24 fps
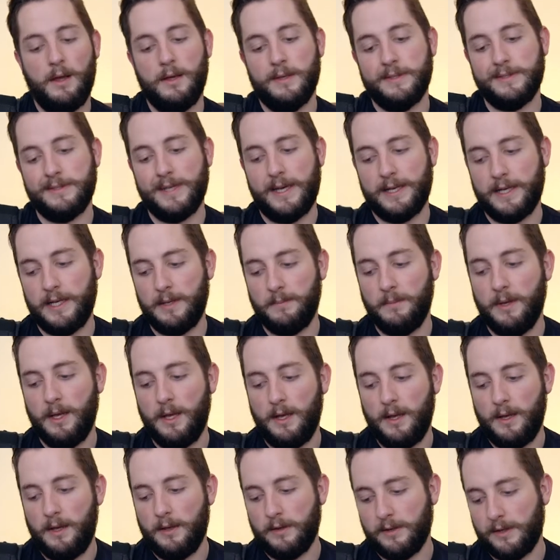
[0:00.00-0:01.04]
setup
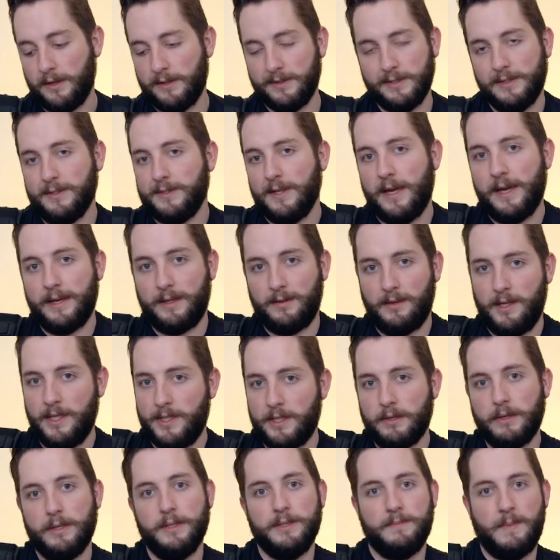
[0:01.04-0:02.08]
because it's like it
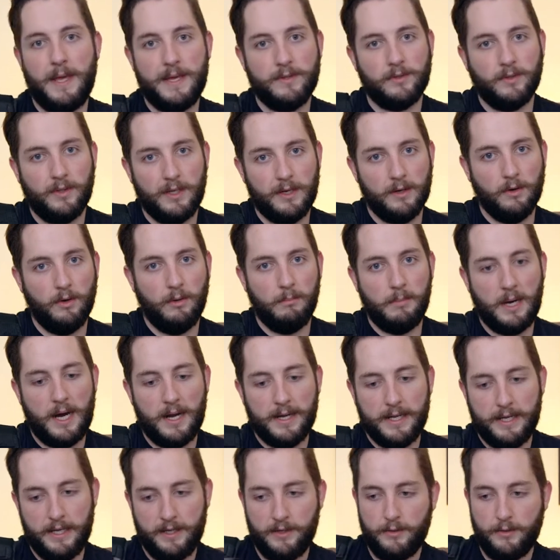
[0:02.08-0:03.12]
turns basically your whole
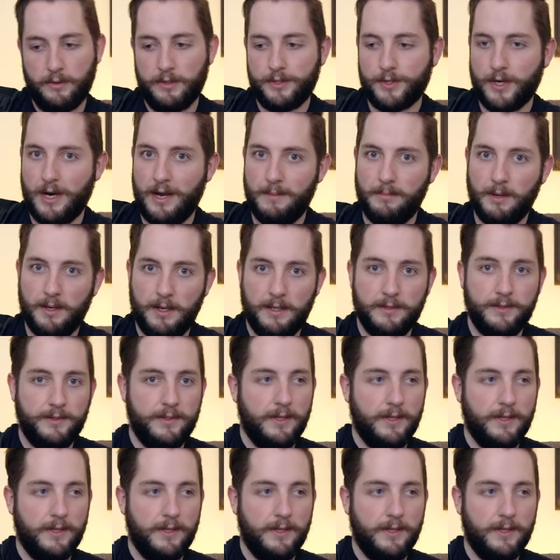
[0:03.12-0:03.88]
body into a tripod.